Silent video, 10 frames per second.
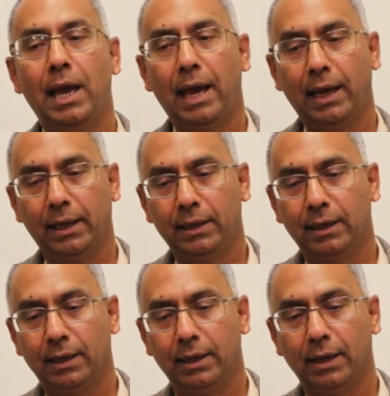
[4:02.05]
And
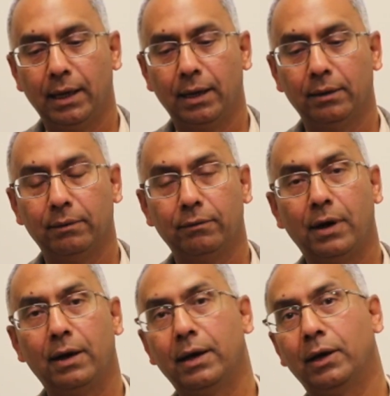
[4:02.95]
a
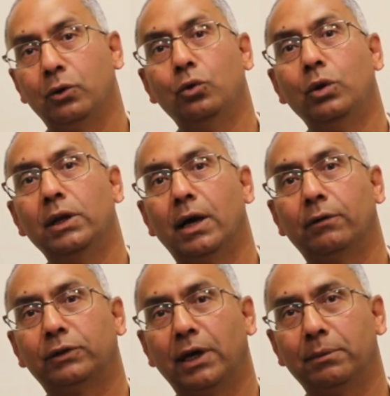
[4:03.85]
rule
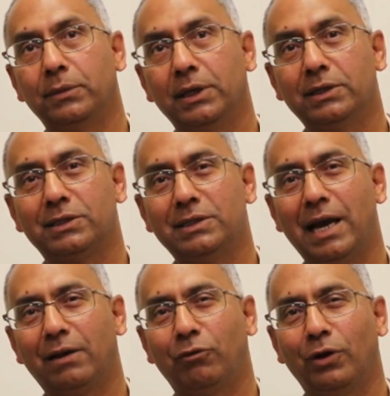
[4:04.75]
of thumb is
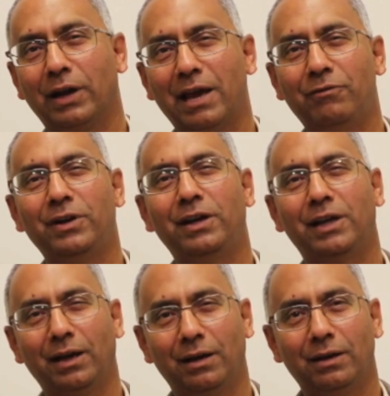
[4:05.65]
that for every
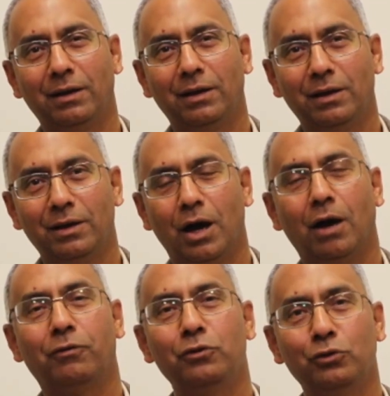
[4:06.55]
ton
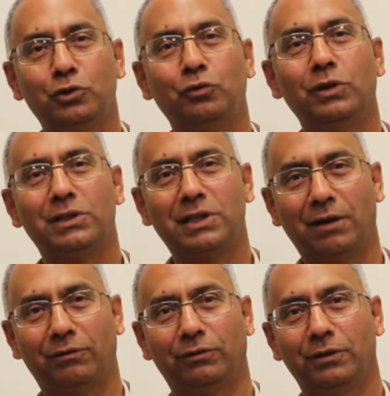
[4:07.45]
of useful
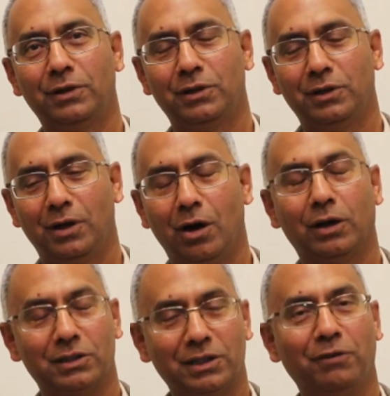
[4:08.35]
stuff,
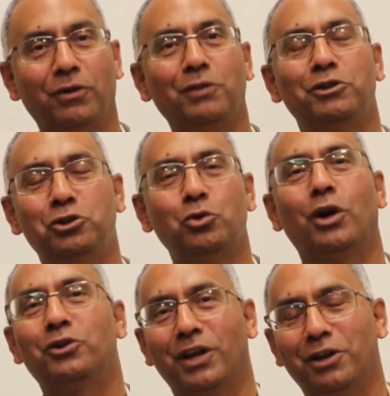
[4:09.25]
or stuff on which you
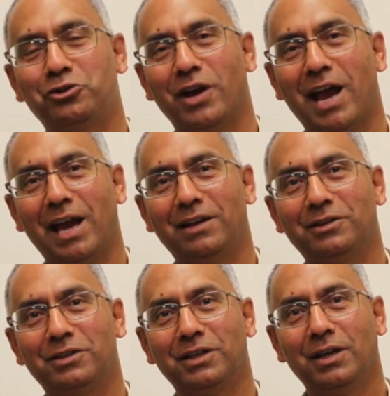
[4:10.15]
want to get your
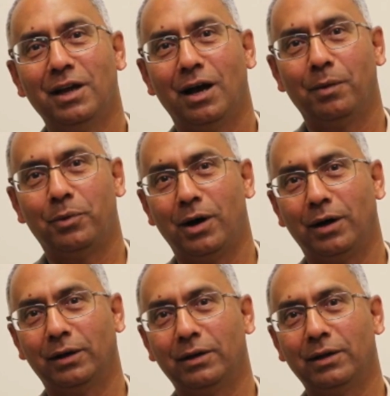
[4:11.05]
hands
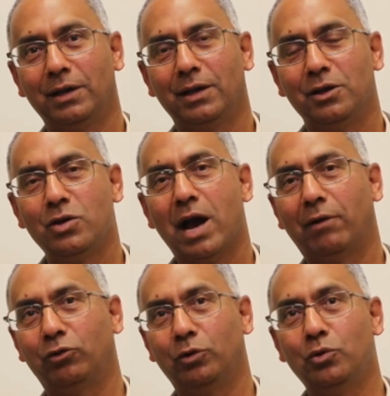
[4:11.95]
upon, you
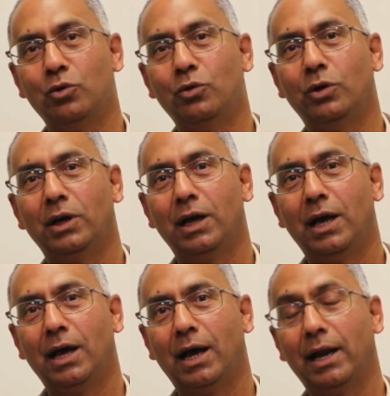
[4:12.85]
have to remove
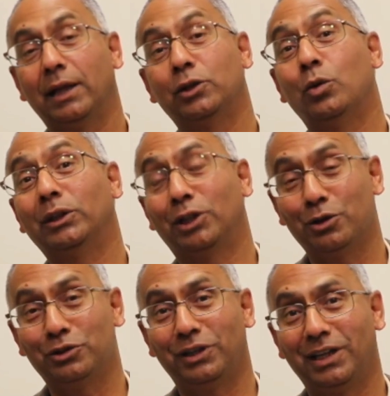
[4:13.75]
another
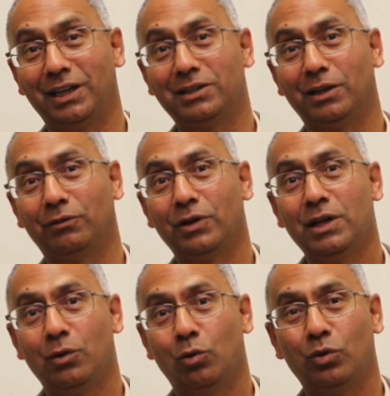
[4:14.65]
1,000 tons of
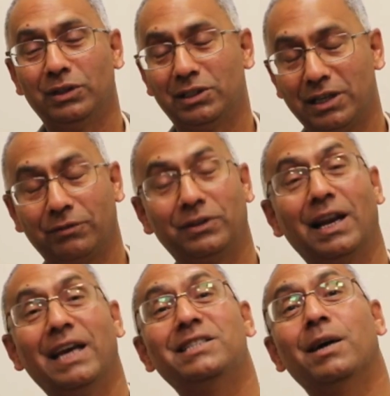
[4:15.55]
the stuff
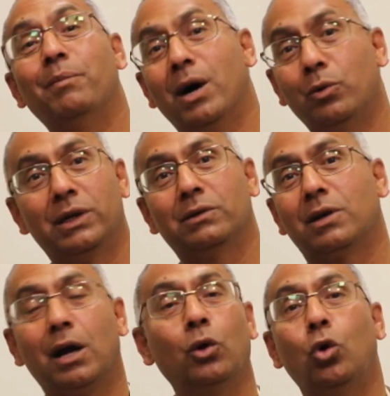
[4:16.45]
that lies above
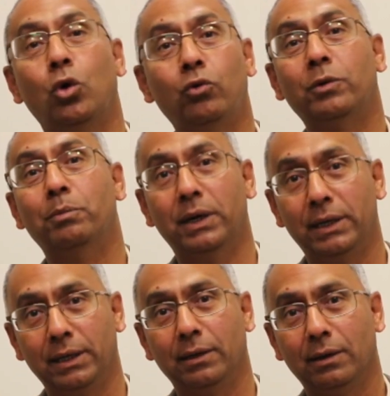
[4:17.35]
it, called
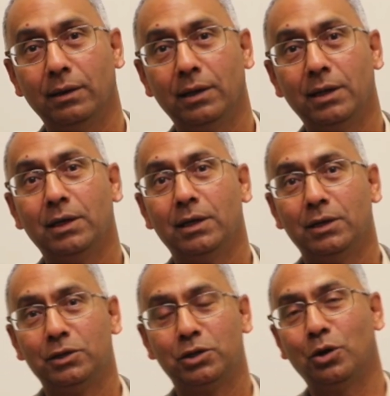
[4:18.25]
overburden.
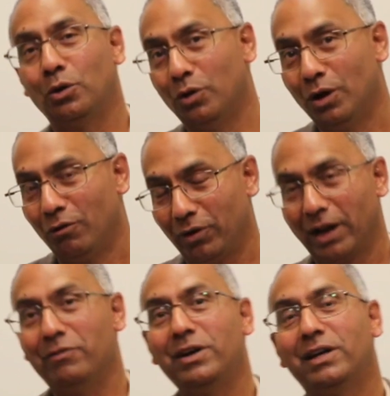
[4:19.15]
So
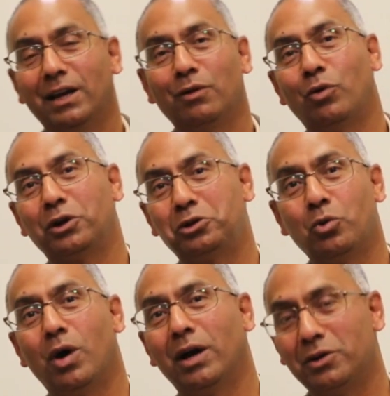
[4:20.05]
for every ton of what
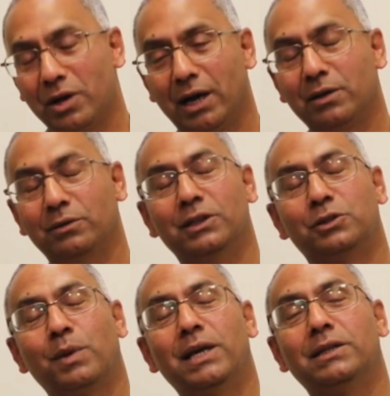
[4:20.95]
you want, you got to
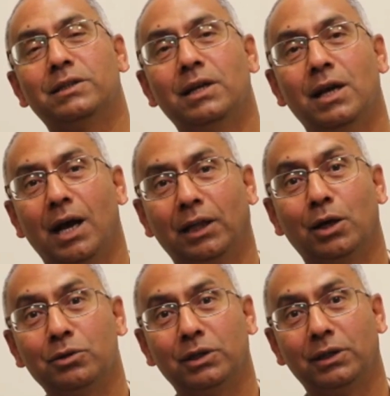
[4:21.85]
displace
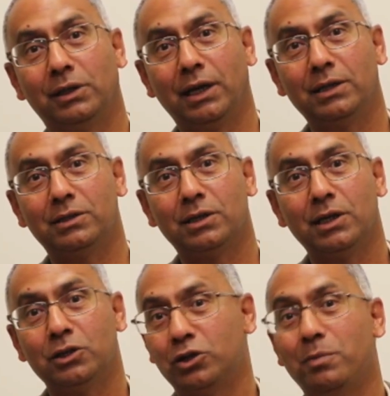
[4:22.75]
1,000 tons.
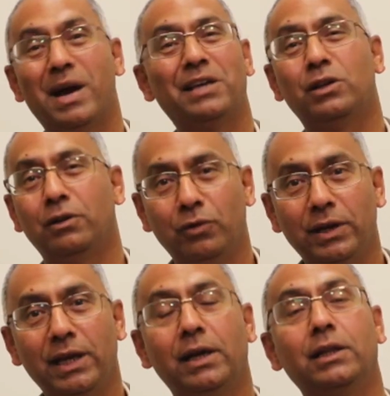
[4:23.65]
So imagine if you
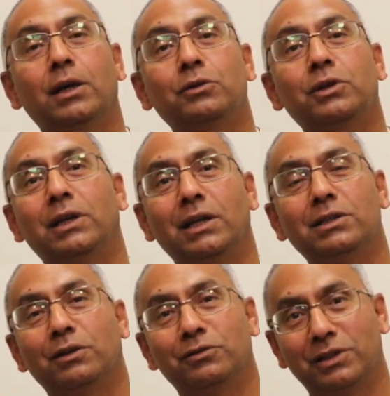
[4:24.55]
needed 1,000
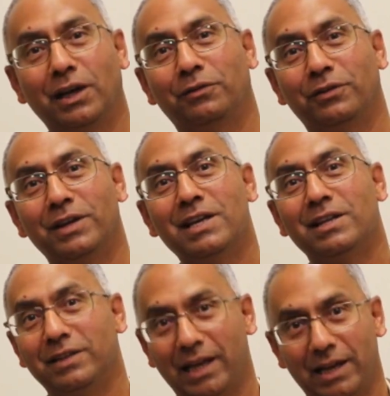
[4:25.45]
tons of stuff,
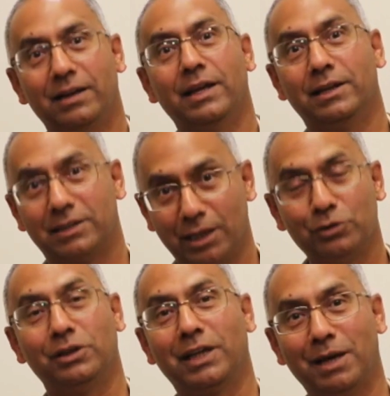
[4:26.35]
then it's
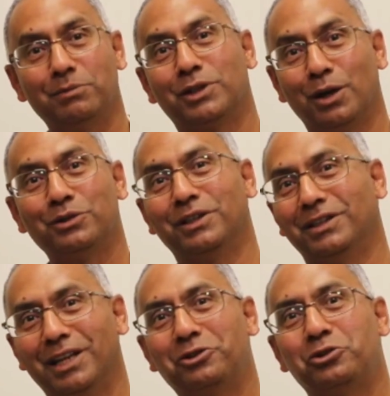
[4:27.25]
1,000 times
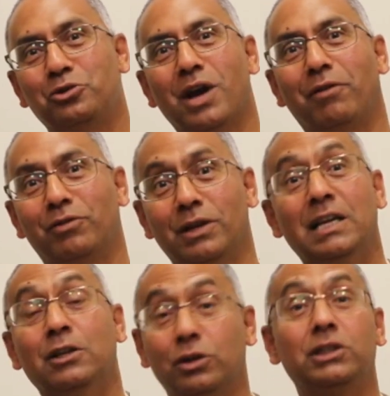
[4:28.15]
1,000 that you have to.
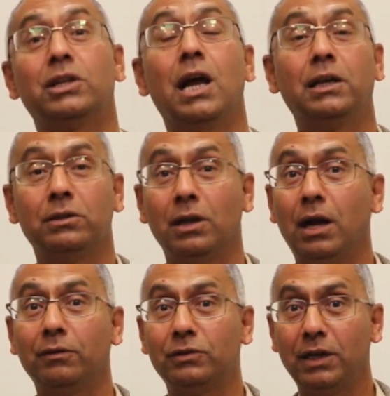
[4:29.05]
So it's a
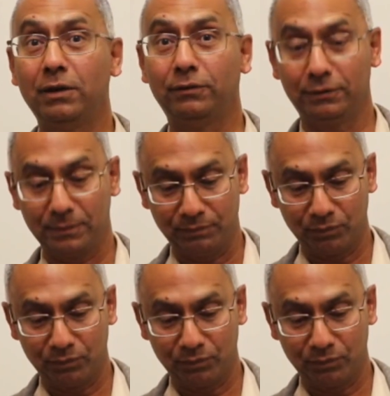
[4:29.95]
lot of stuff.